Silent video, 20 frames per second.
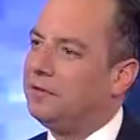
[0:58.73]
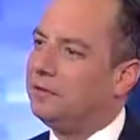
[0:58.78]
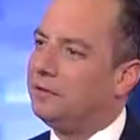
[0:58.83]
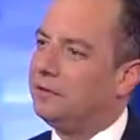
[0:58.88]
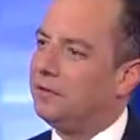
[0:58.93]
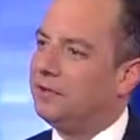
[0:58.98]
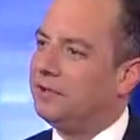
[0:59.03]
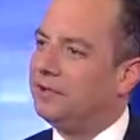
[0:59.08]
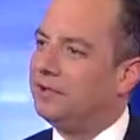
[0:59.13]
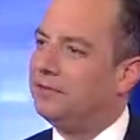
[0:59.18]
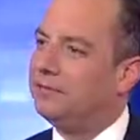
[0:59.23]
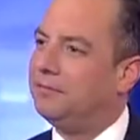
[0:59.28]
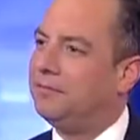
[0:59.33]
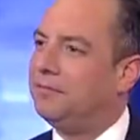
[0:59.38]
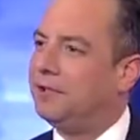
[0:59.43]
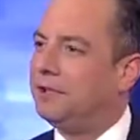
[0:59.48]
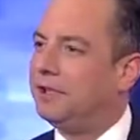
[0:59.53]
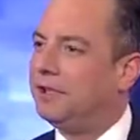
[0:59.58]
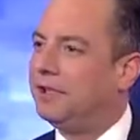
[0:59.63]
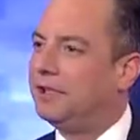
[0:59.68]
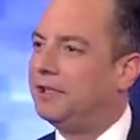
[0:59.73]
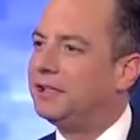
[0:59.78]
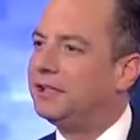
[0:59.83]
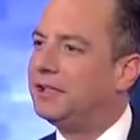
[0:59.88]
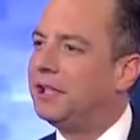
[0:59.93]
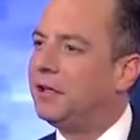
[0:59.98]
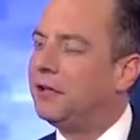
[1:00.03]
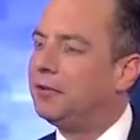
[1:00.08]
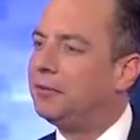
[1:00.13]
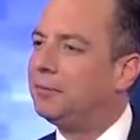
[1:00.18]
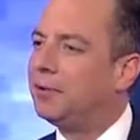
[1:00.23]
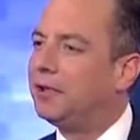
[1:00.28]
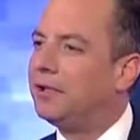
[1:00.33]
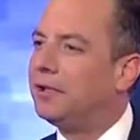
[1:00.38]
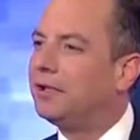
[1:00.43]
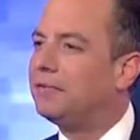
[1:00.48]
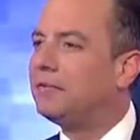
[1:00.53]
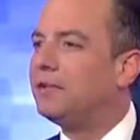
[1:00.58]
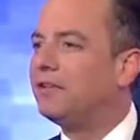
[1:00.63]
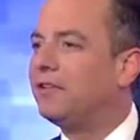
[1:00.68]
never really done a head count, but
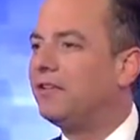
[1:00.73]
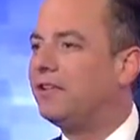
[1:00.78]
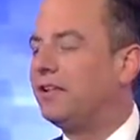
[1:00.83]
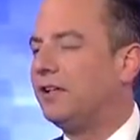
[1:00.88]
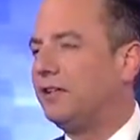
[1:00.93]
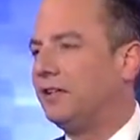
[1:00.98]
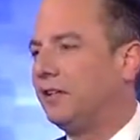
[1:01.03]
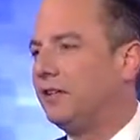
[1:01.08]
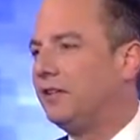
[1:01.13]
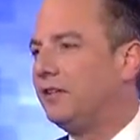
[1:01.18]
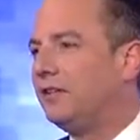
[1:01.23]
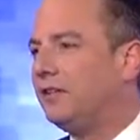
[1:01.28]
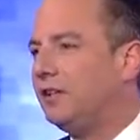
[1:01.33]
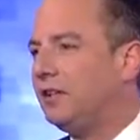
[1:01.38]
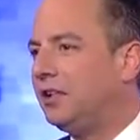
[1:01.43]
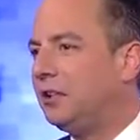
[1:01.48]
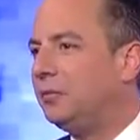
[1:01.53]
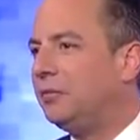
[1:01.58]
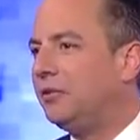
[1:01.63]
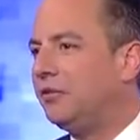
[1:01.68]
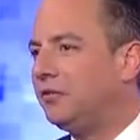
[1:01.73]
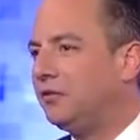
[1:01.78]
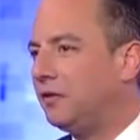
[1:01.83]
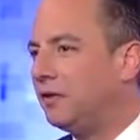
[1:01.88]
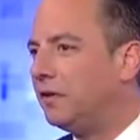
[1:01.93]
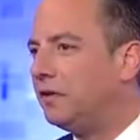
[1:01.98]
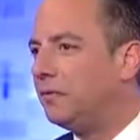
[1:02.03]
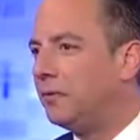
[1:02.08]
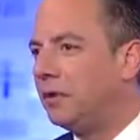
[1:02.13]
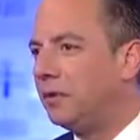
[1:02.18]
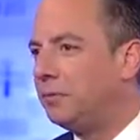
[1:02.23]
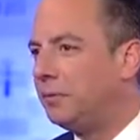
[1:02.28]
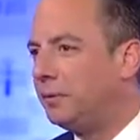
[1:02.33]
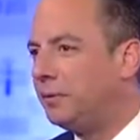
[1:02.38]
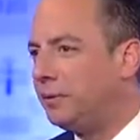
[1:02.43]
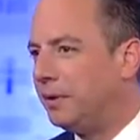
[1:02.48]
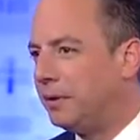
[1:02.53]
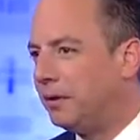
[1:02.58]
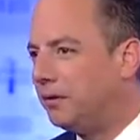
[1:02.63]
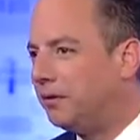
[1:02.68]
let me just say this: the team is very well
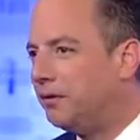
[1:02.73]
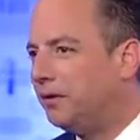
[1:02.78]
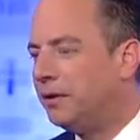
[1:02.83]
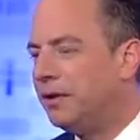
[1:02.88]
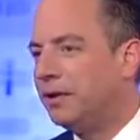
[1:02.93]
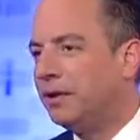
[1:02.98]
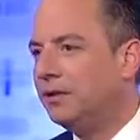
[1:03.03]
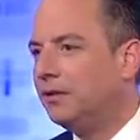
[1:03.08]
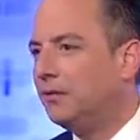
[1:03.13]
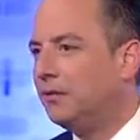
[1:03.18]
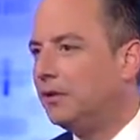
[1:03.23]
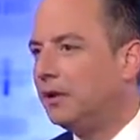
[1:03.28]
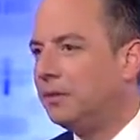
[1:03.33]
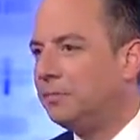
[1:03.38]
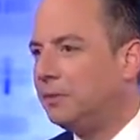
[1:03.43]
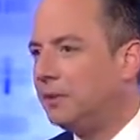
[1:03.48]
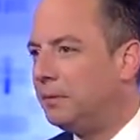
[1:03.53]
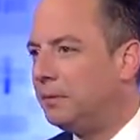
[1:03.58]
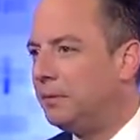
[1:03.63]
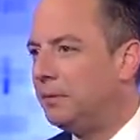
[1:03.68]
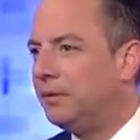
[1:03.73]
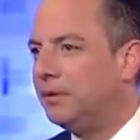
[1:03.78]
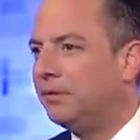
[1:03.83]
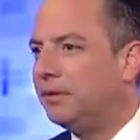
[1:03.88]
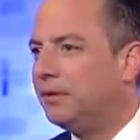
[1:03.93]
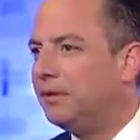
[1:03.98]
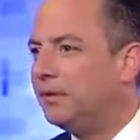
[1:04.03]
prepared. Mm-hmm. The right people are